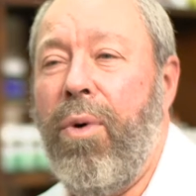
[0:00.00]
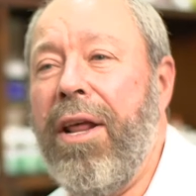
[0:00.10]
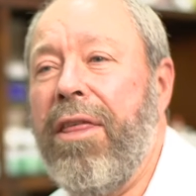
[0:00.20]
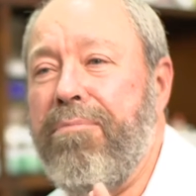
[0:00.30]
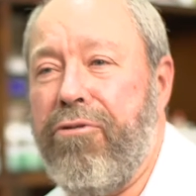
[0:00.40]

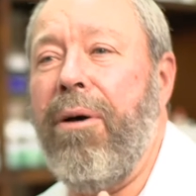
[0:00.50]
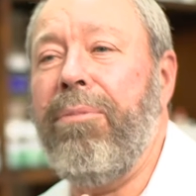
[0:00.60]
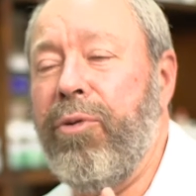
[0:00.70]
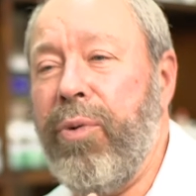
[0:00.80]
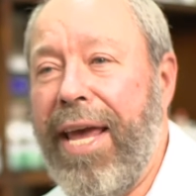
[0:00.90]
One of the
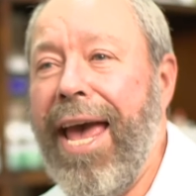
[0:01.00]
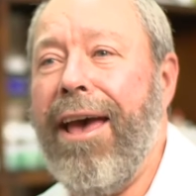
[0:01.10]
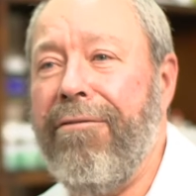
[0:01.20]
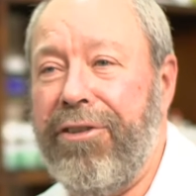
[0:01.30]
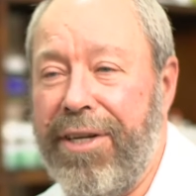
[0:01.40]
problems we
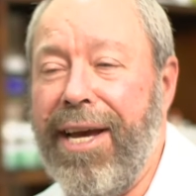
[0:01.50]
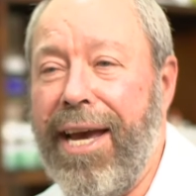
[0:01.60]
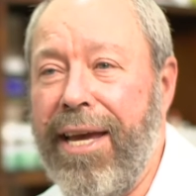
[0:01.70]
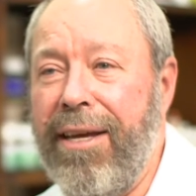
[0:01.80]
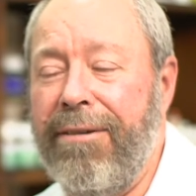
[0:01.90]
have
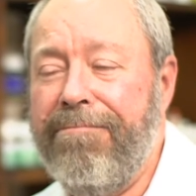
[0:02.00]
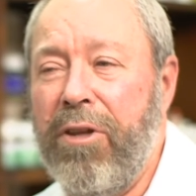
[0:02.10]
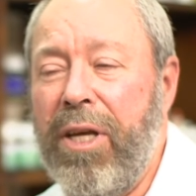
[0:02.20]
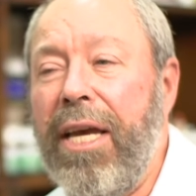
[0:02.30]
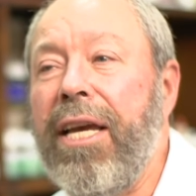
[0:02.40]
today
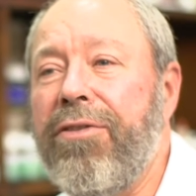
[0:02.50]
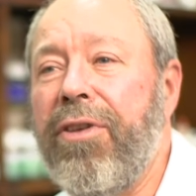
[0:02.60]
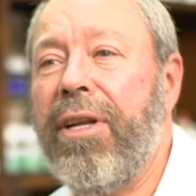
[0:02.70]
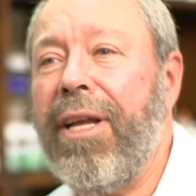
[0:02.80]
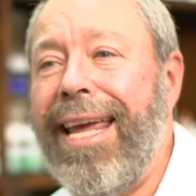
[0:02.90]
is
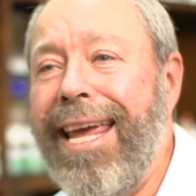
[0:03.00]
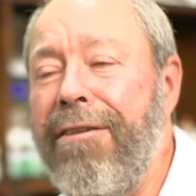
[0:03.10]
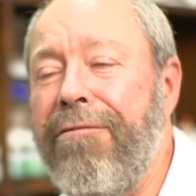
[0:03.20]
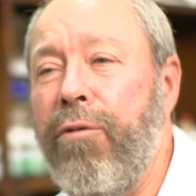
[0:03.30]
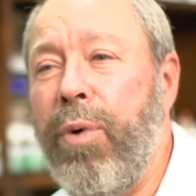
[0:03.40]
that
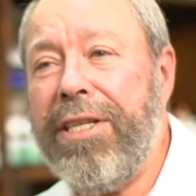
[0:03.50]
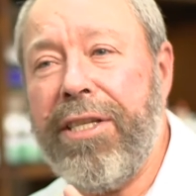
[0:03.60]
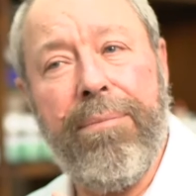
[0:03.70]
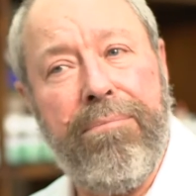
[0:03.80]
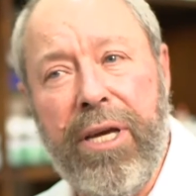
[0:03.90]
if we
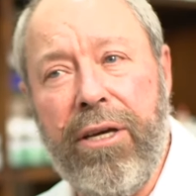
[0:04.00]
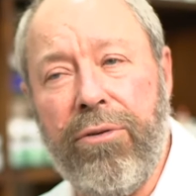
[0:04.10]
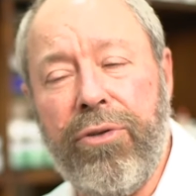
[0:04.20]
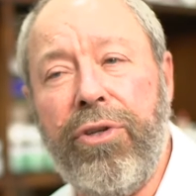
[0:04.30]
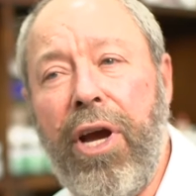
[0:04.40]
skip
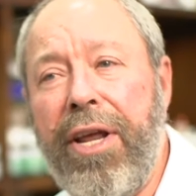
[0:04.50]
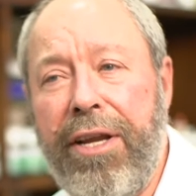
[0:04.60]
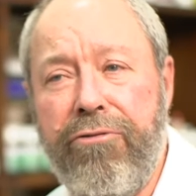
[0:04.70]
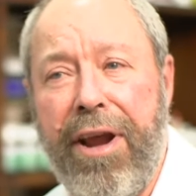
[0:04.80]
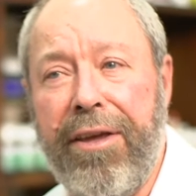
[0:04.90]
meals or don't
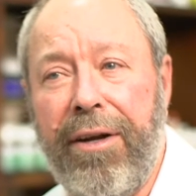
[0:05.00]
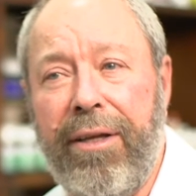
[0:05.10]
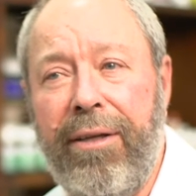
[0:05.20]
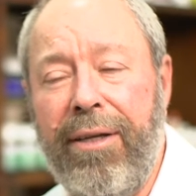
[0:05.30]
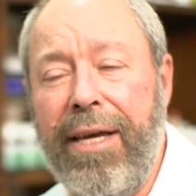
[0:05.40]
eat
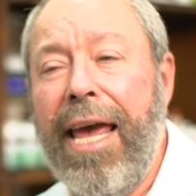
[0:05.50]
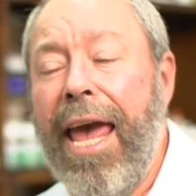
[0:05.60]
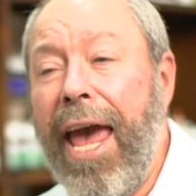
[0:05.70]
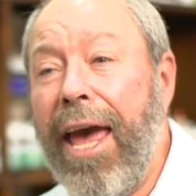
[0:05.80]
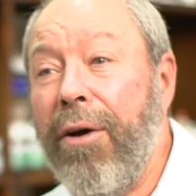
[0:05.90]
regularly,
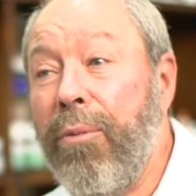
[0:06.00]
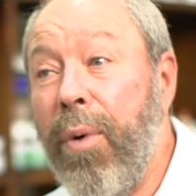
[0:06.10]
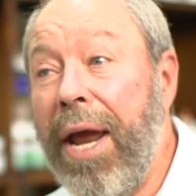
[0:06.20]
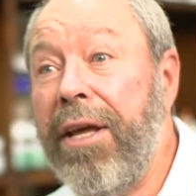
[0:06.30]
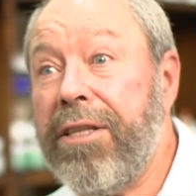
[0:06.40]

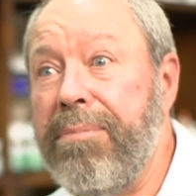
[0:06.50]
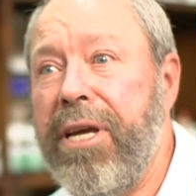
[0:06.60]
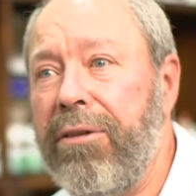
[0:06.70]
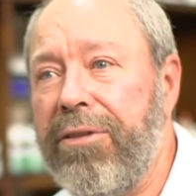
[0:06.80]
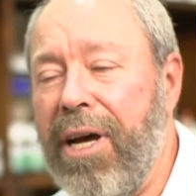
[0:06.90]
when it's
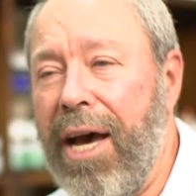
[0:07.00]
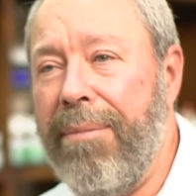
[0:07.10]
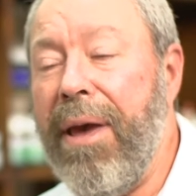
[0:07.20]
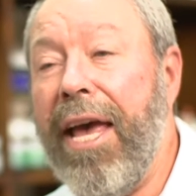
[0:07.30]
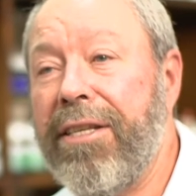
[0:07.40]

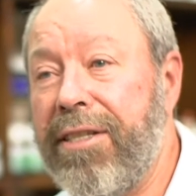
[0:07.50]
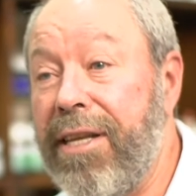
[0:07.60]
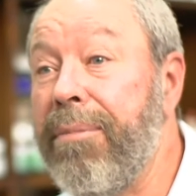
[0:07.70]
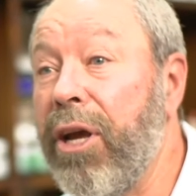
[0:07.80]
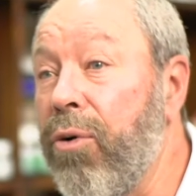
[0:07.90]
mealtime, our
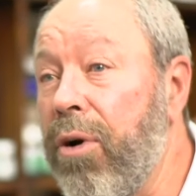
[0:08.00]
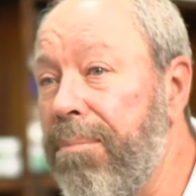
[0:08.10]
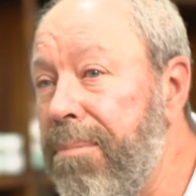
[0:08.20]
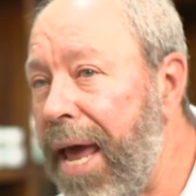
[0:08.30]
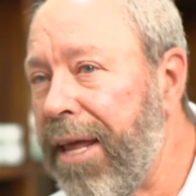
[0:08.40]
stomach
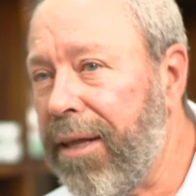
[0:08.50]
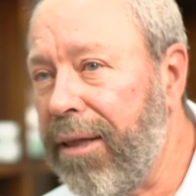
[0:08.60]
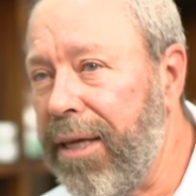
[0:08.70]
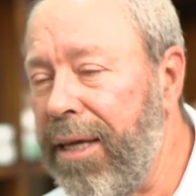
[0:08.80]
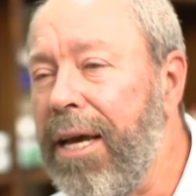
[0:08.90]

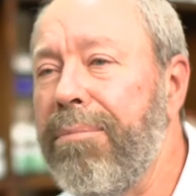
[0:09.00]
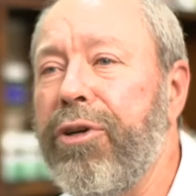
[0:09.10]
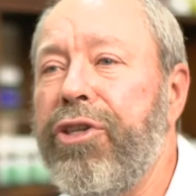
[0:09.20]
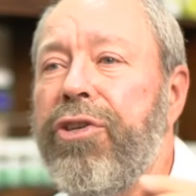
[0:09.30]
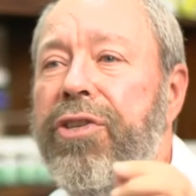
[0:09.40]
automatically
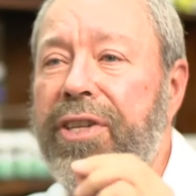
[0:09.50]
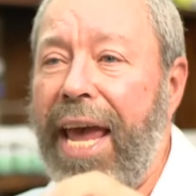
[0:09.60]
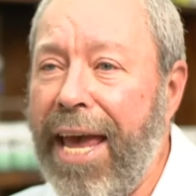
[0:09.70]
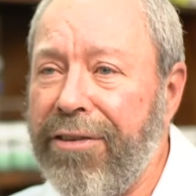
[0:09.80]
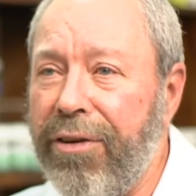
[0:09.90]
produces
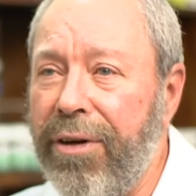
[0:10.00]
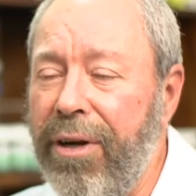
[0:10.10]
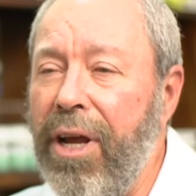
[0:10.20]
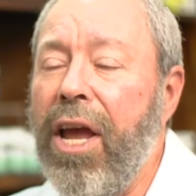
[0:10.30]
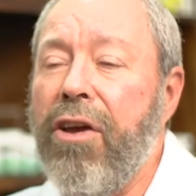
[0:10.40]

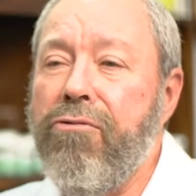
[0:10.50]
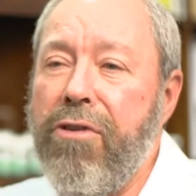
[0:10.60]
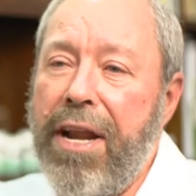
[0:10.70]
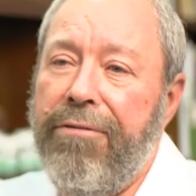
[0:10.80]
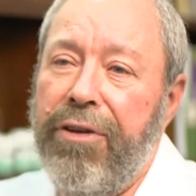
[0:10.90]
acid
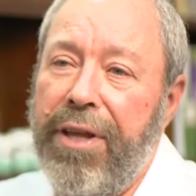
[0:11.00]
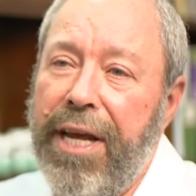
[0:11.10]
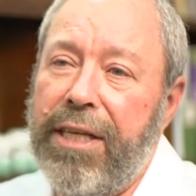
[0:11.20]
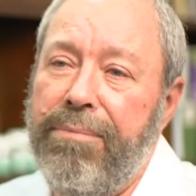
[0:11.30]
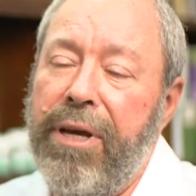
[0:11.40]
ready for the
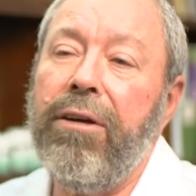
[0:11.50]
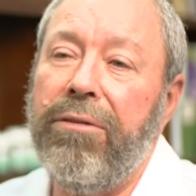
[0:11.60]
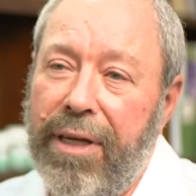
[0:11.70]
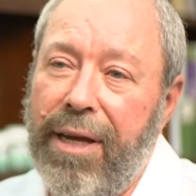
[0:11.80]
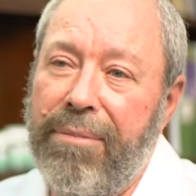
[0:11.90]
next meal
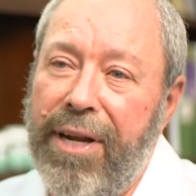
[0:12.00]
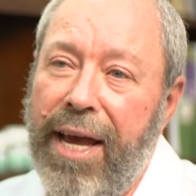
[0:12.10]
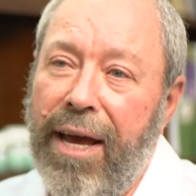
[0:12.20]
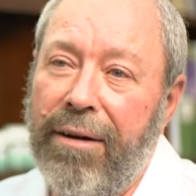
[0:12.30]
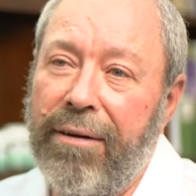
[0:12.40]
to come
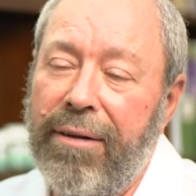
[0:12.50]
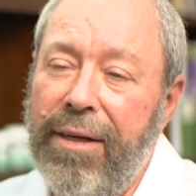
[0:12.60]
down.